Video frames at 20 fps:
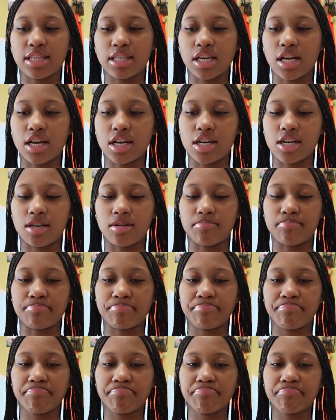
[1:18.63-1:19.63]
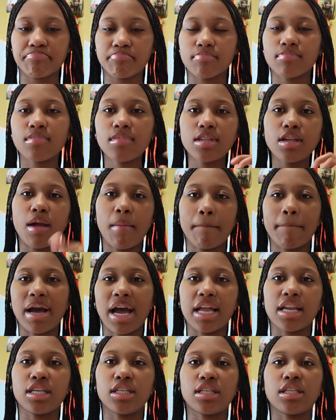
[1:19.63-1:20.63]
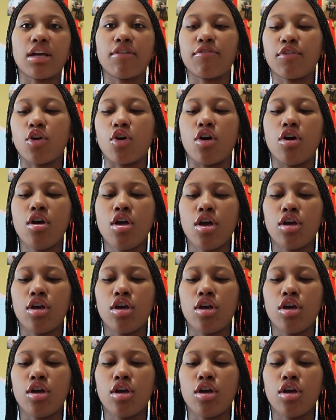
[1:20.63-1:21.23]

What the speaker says: to buy this stuff, y'all.